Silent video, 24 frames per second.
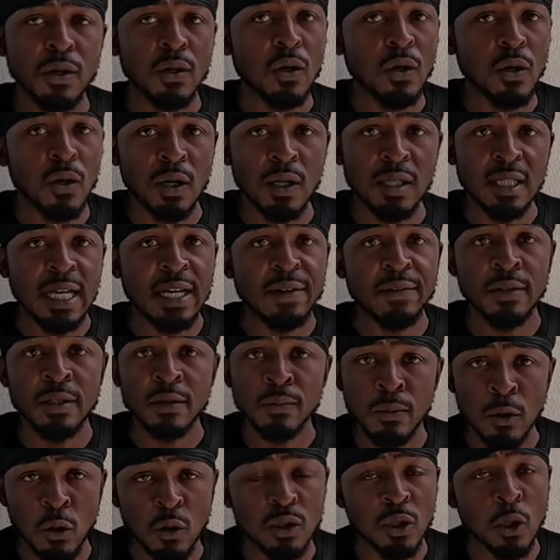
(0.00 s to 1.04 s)
a hard life. And the
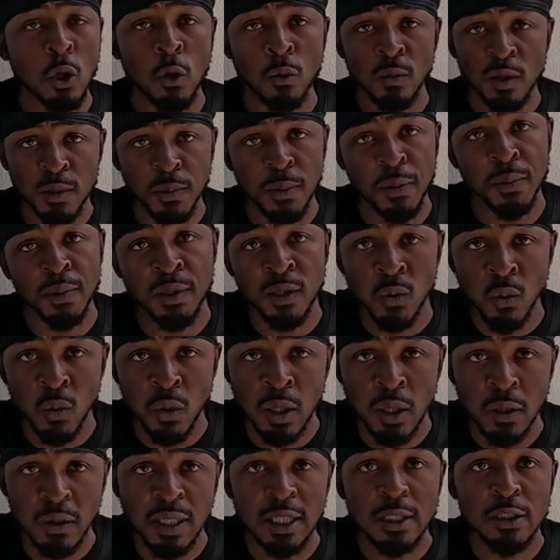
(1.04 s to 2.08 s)
most homeless people in the
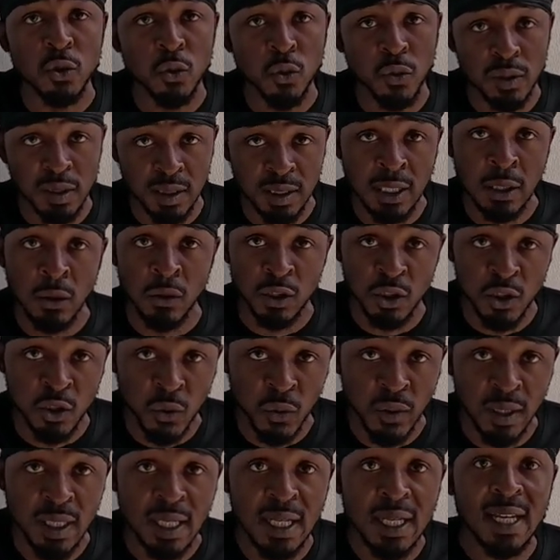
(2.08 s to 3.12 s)
world that you will see on the
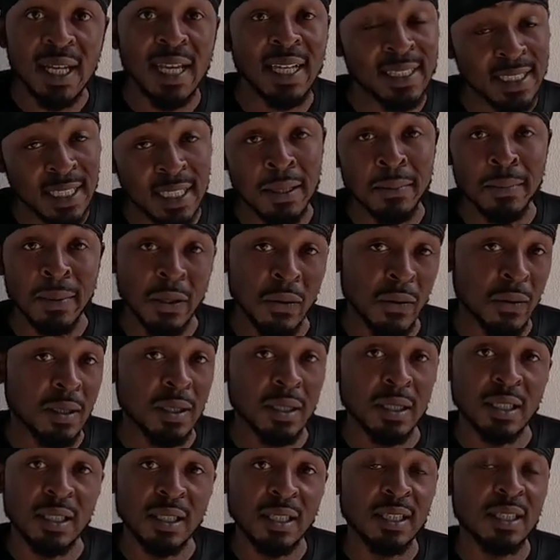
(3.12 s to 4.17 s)
street is in
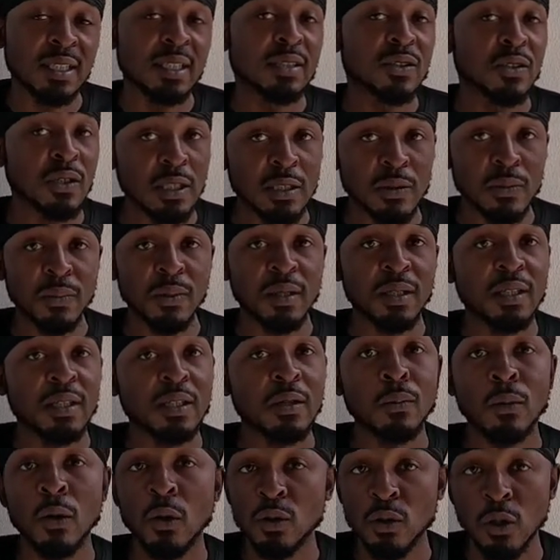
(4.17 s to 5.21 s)
America. Trust me.
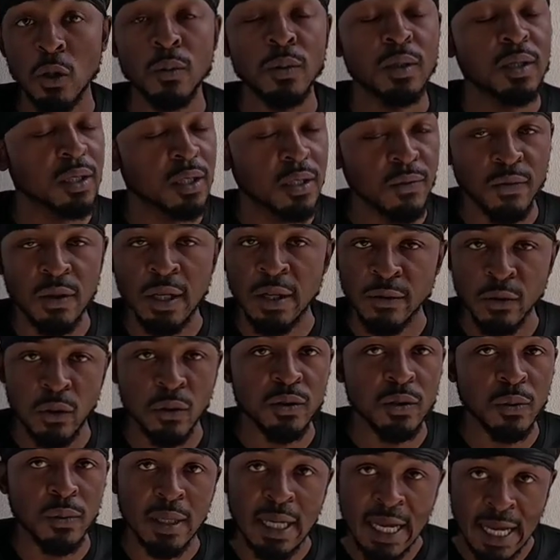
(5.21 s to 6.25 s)
Wow. Most homeless, if you ever go
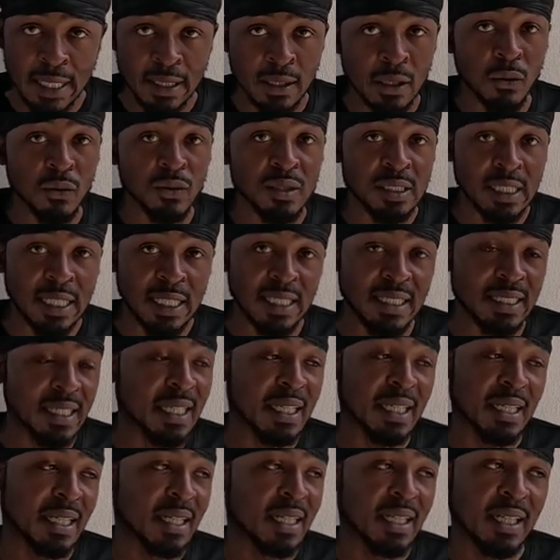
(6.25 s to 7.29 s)
to, I know cities,
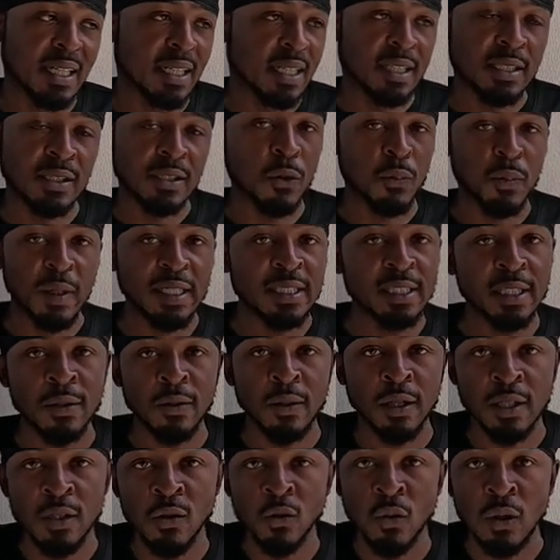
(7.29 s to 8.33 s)
no place
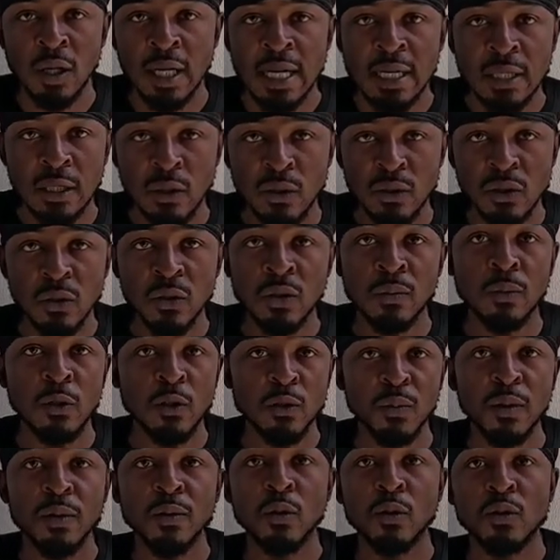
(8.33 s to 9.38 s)
in the world I go to, the
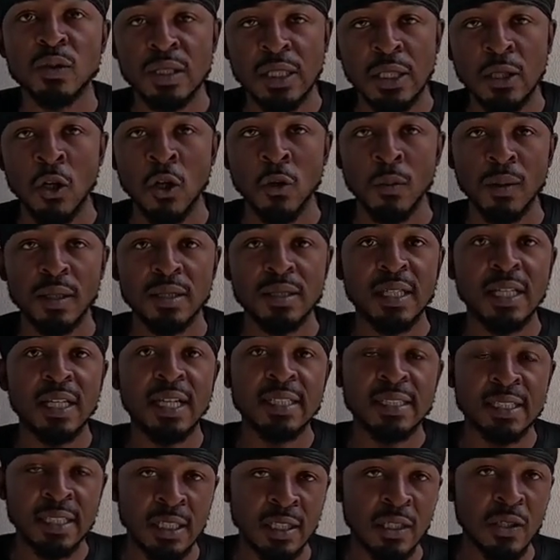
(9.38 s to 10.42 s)
most people you see and homeless is in